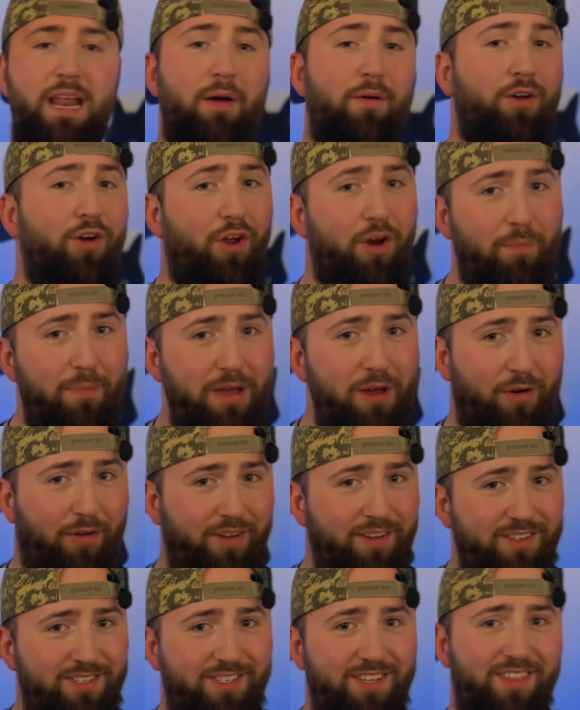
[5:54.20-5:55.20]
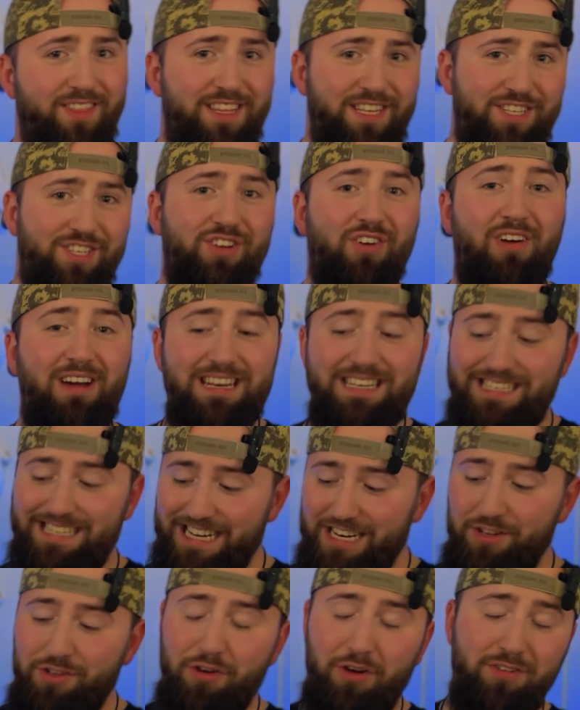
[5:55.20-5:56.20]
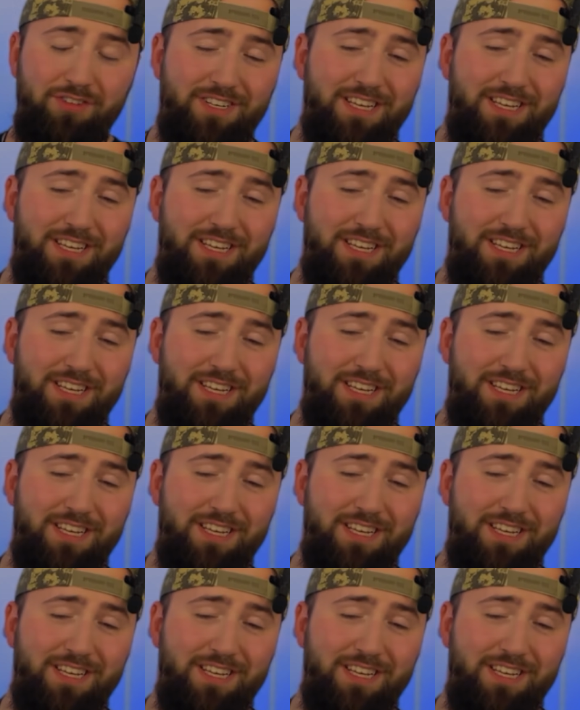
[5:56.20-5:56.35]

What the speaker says: Now I gotta be honest, this guy did go